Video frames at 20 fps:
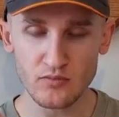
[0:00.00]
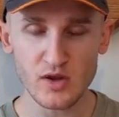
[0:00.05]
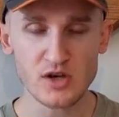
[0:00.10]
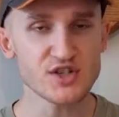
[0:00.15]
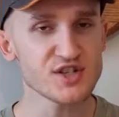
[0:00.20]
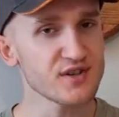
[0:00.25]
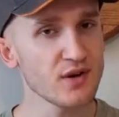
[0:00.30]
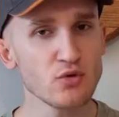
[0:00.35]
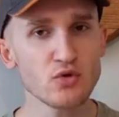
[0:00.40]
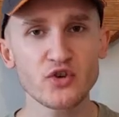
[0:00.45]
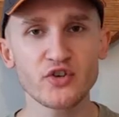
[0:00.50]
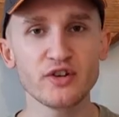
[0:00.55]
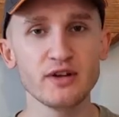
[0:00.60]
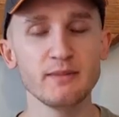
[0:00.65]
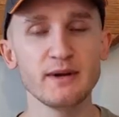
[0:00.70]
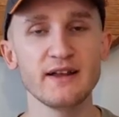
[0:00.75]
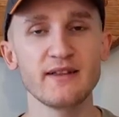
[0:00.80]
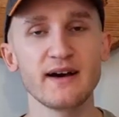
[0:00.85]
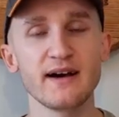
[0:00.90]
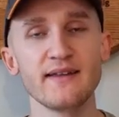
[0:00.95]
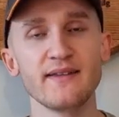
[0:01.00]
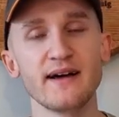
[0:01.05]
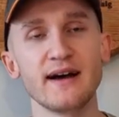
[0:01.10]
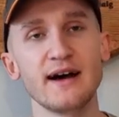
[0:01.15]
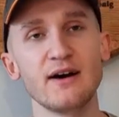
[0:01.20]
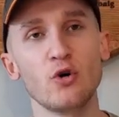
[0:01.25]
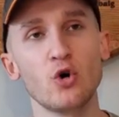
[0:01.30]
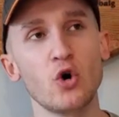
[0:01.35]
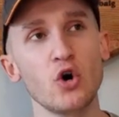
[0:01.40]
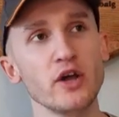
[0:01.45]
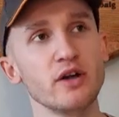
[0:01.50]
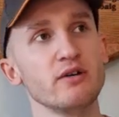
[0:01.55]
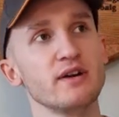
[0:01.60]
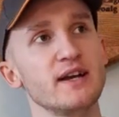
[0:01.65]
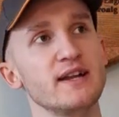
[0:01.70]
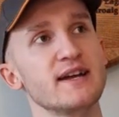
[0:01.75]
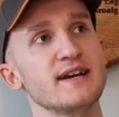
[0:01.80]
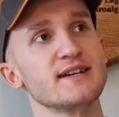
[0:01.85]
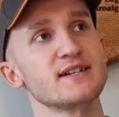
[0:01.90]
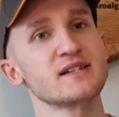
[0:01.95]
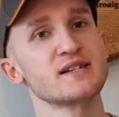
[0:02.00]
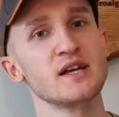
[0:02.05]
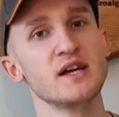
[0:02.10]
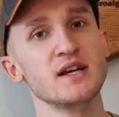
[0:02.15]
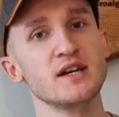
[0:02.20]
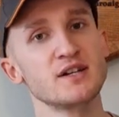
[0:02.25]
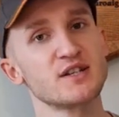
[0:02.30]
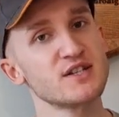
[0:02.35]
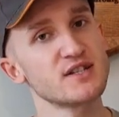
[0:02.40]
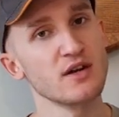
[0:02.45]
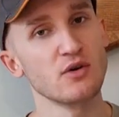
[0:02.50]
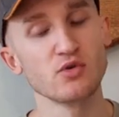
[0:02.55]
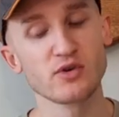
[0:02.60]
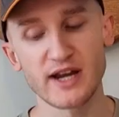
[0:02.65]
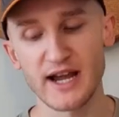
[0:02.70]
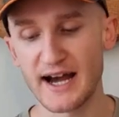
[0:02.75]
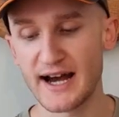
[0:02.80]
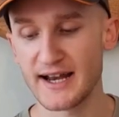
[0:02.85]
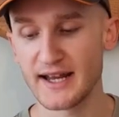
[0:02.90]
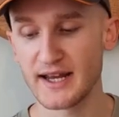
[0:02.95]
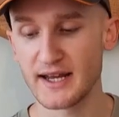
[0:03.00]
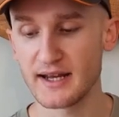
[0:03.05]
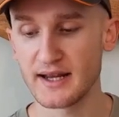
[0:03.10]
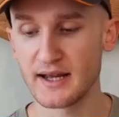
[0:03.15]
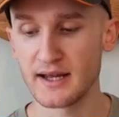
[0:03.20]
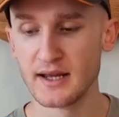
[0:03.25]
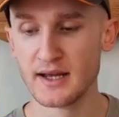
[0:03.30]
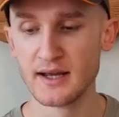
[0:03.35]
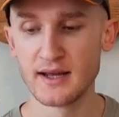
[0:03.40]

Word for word: Still creamy, that, that oiliness, still carrying it.